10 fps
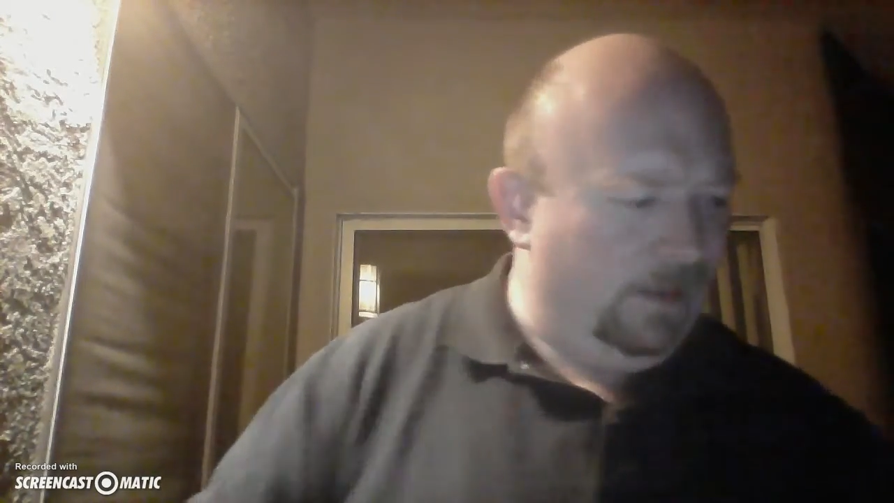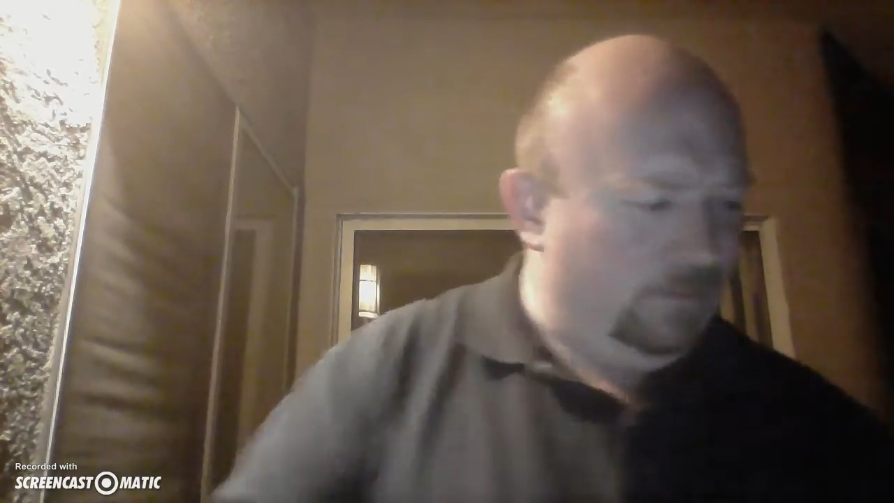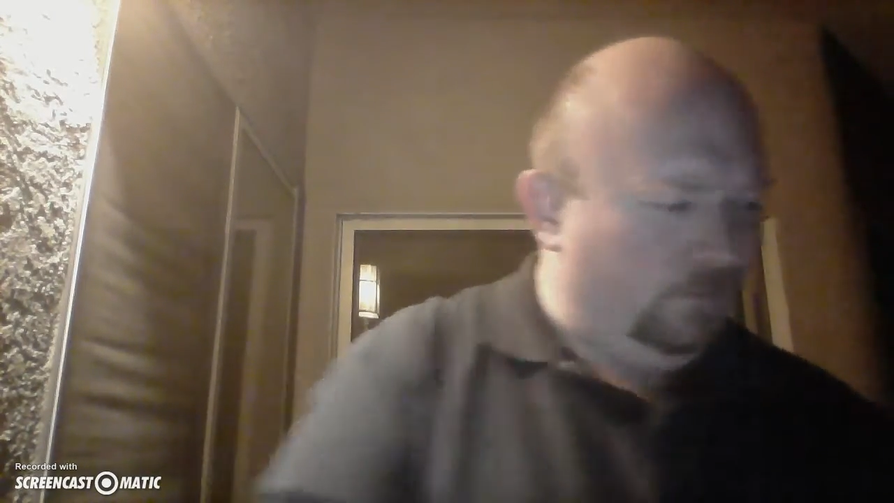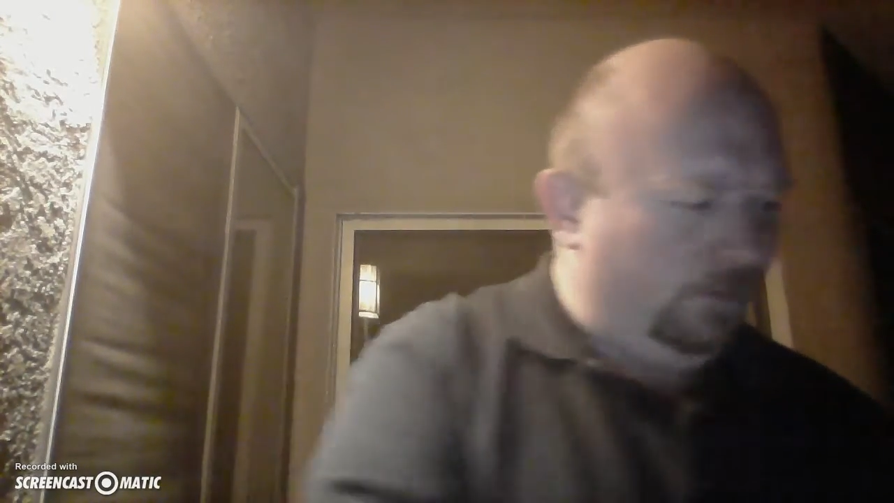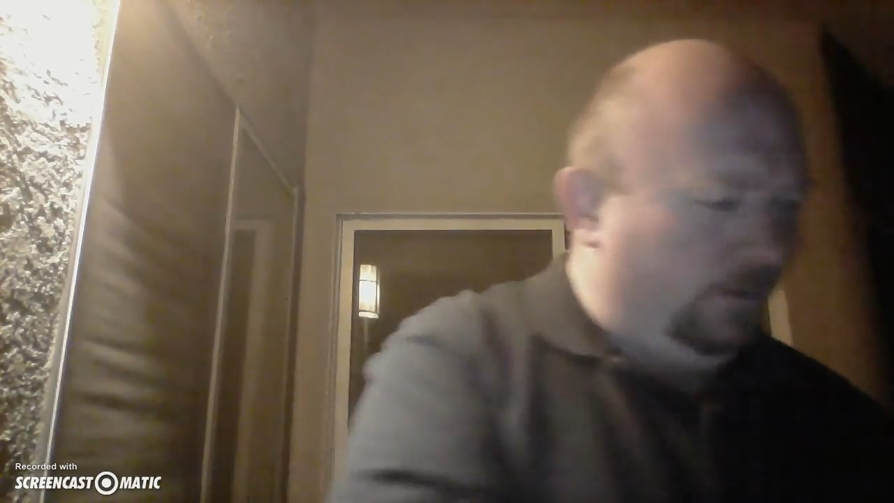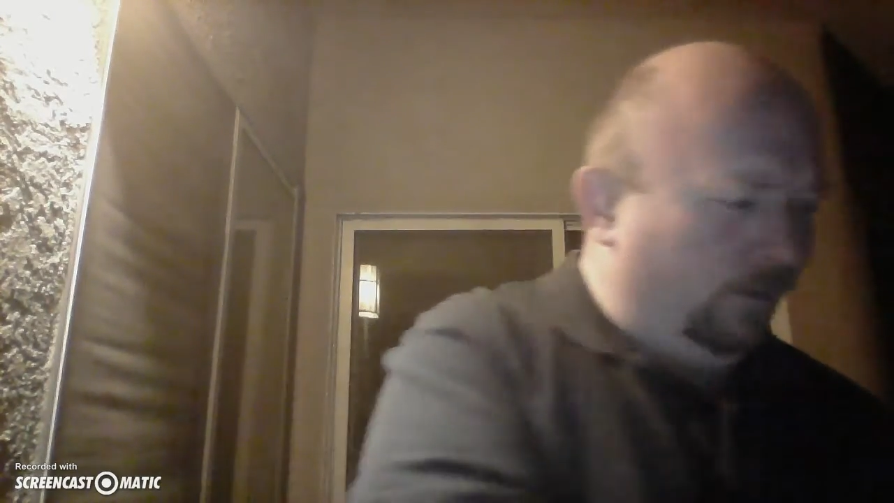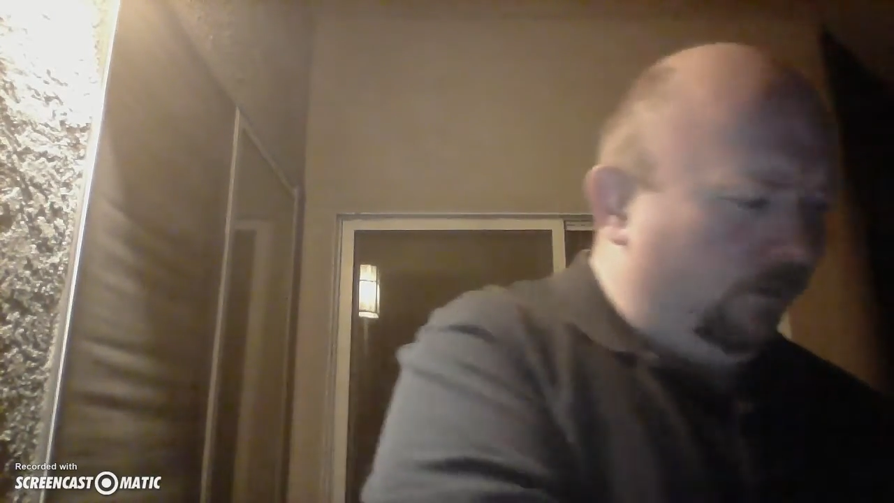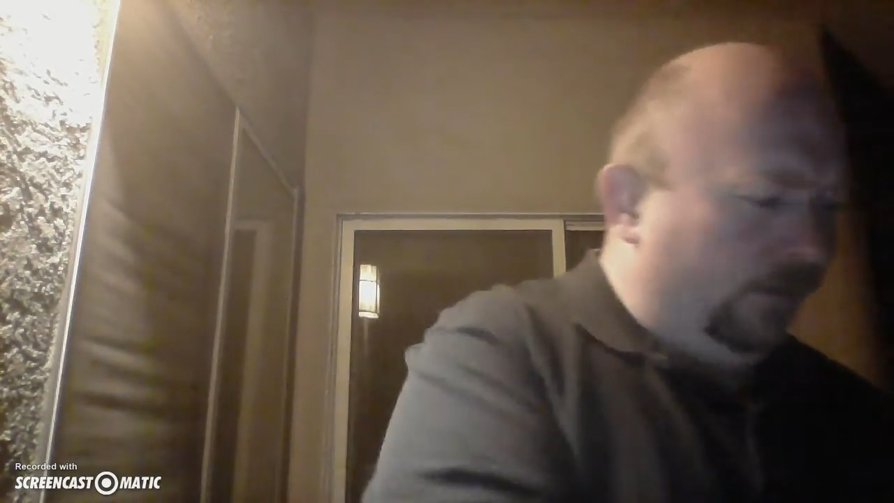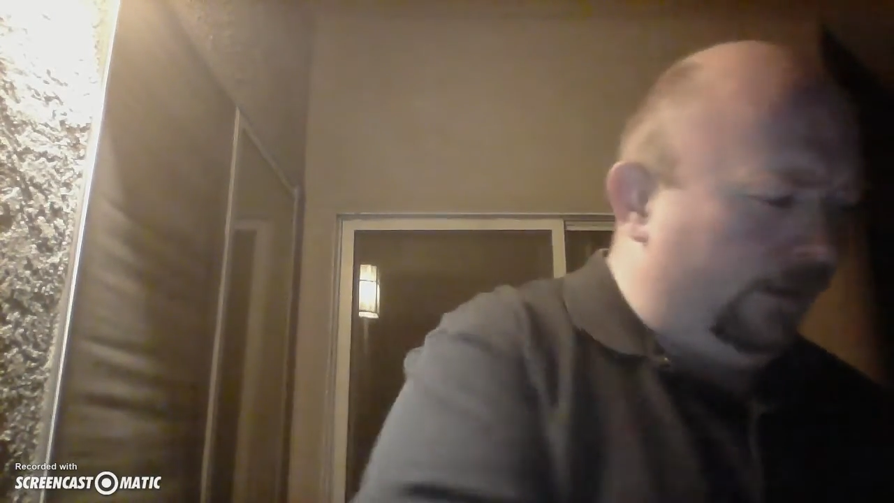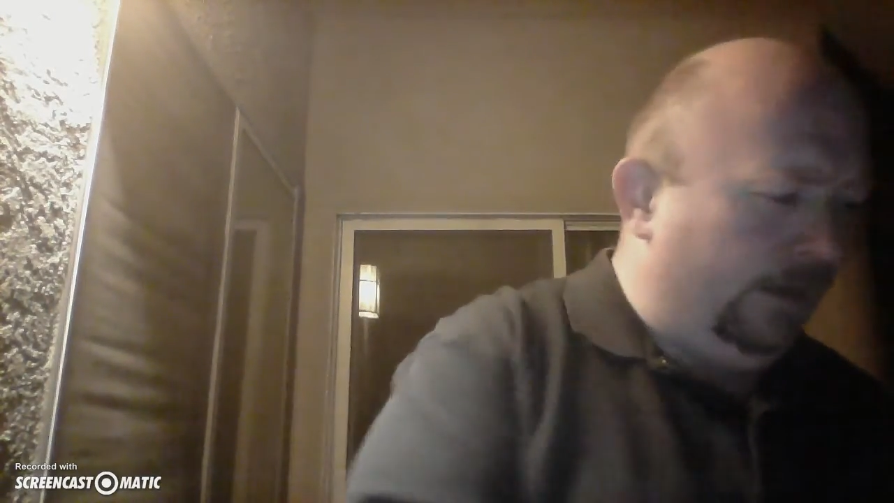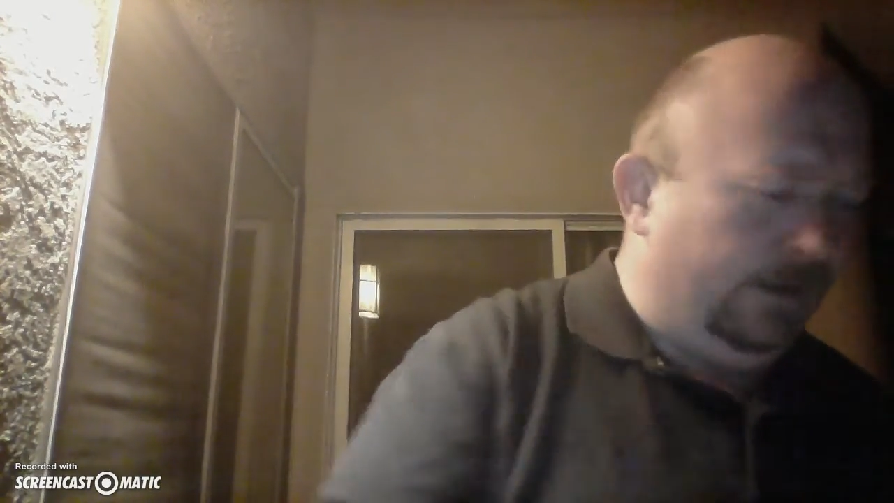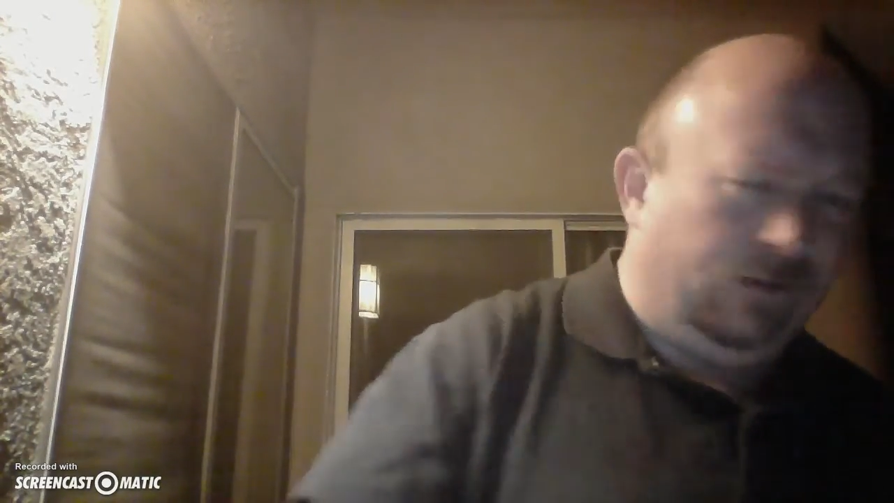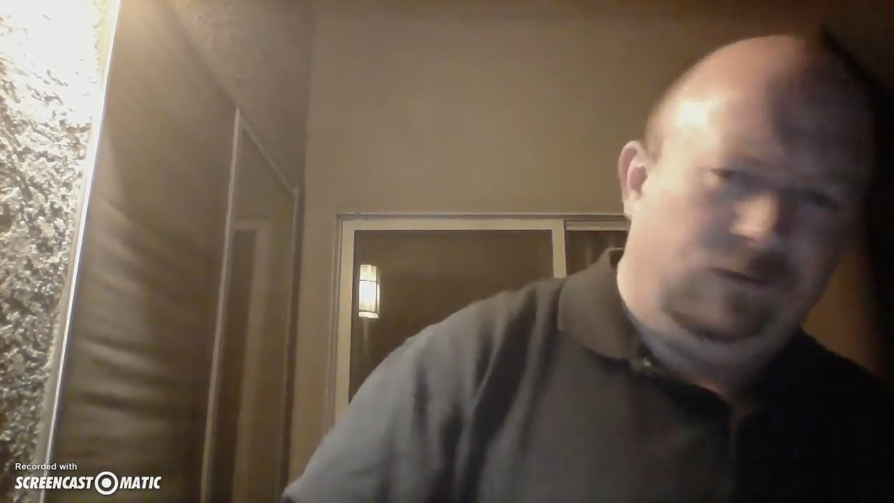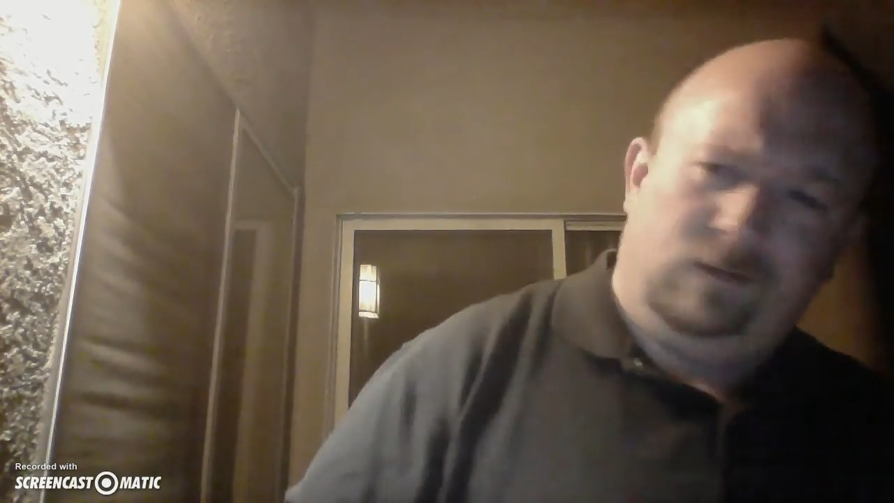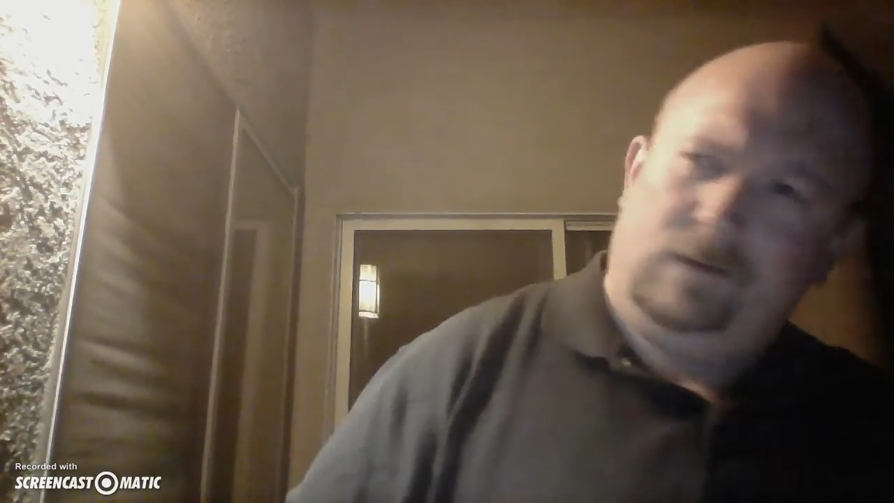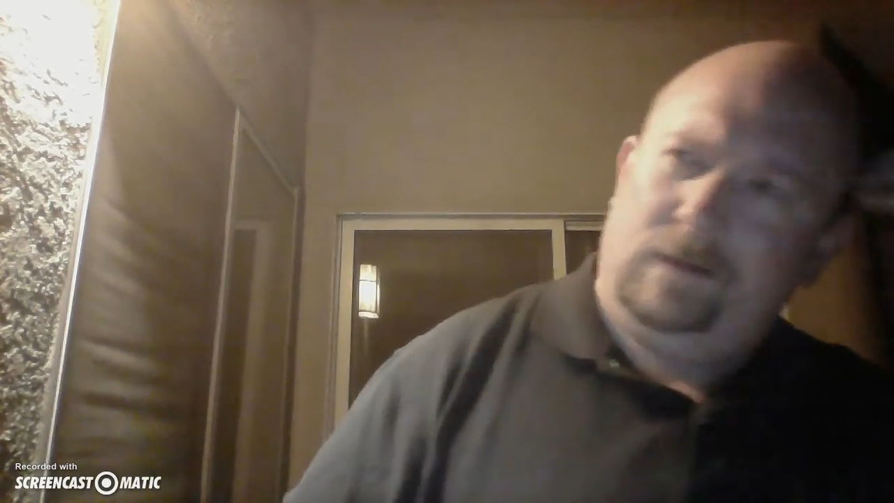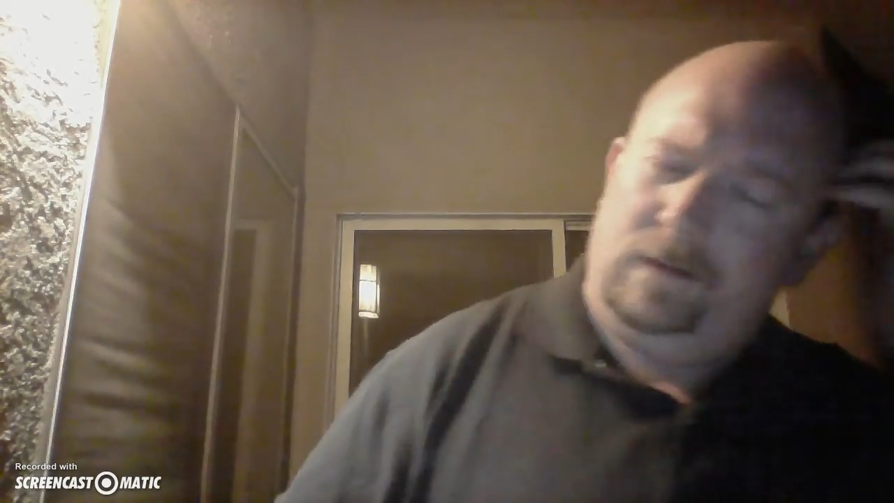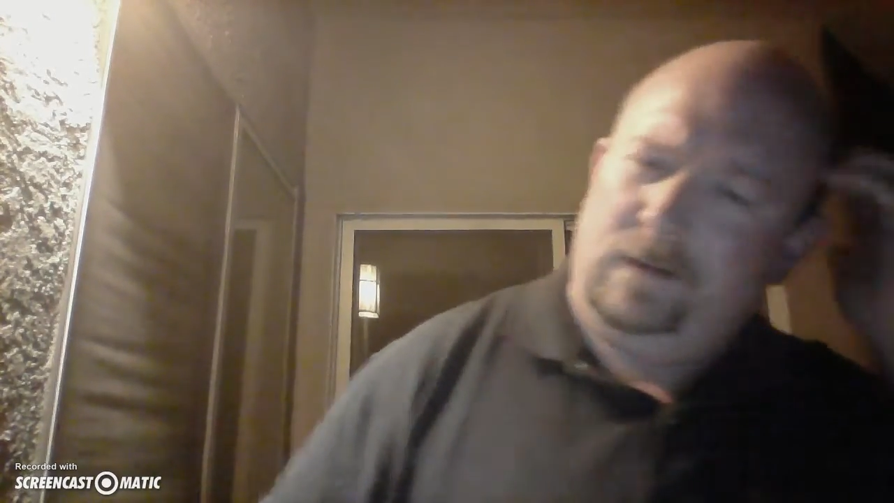actually, though, that is,